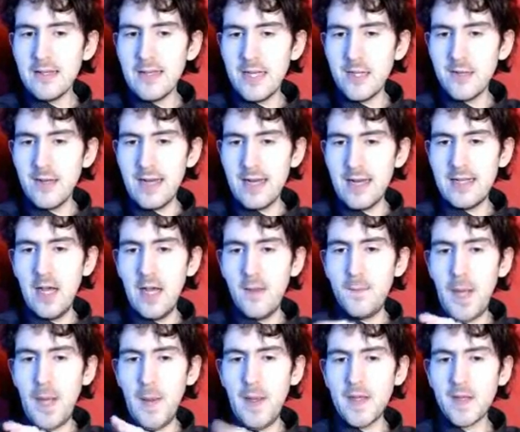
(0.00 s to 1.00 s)
they tried to set
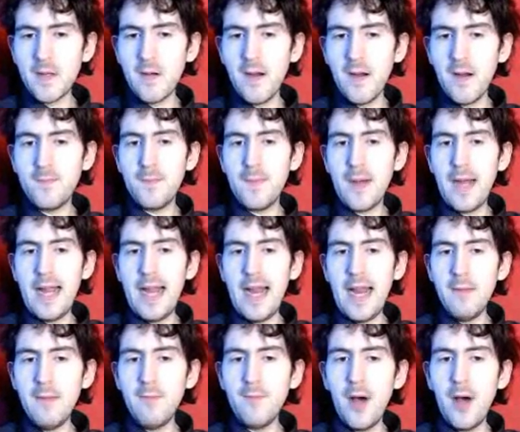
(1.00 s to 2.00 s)
up further stories by
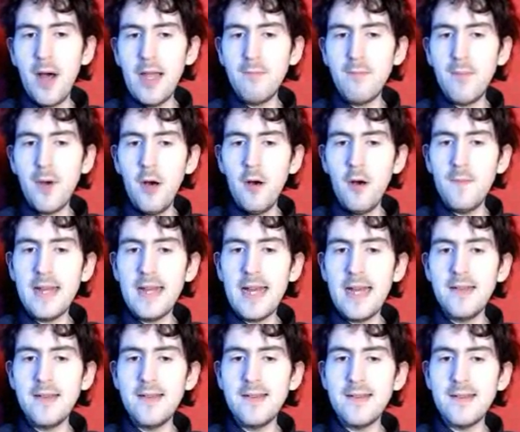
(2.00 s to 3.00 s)
involving
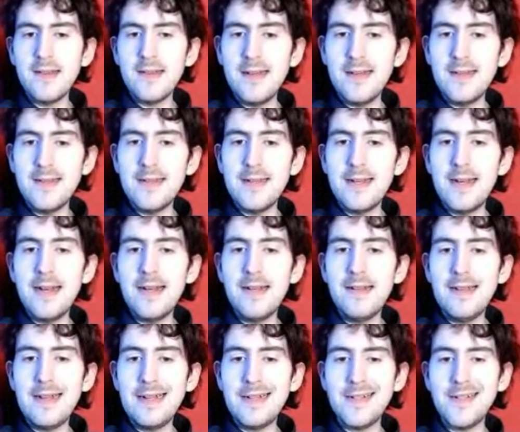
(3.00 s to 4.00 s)
a
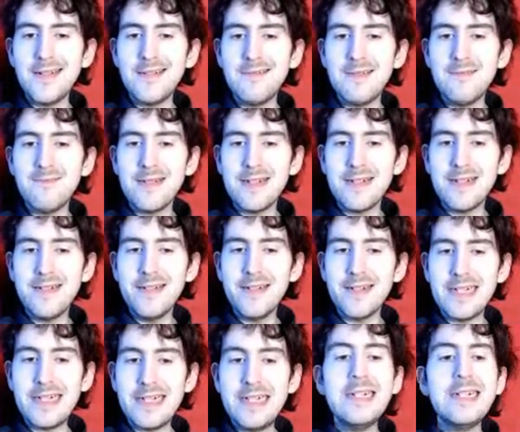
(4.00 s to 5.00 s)
certain legendary
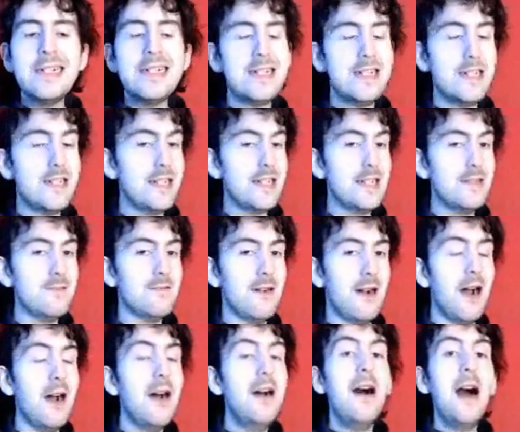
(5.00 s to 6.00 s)
ranger. And you know
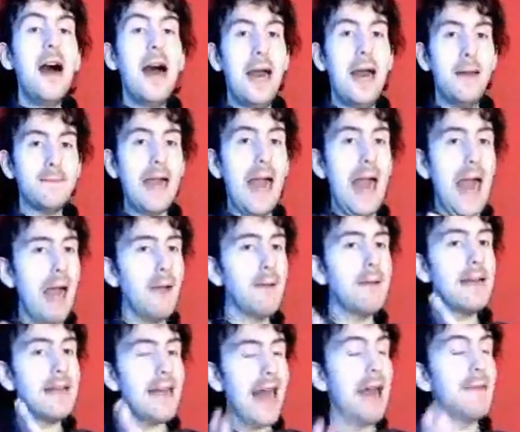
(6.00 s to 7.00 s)
what? I'm kind
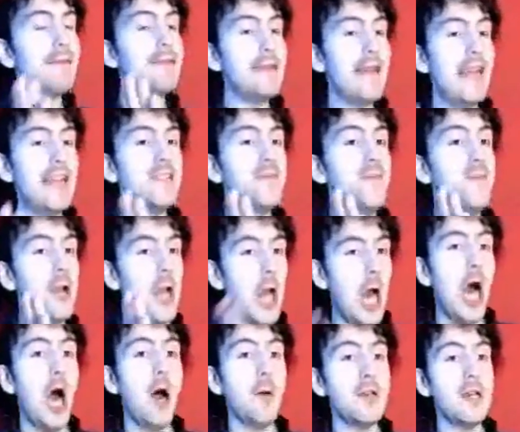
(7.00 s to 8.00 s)
of glad this
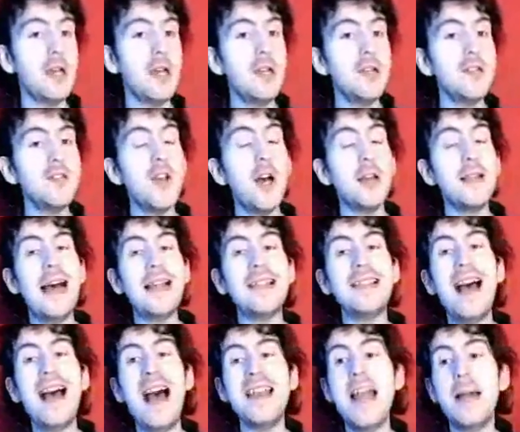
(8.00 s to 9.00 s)
flopped so
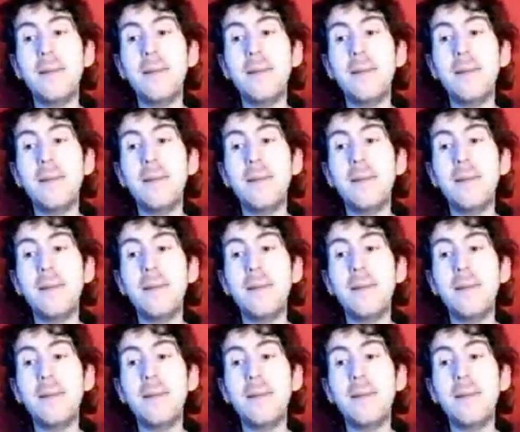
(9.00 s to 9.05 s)
that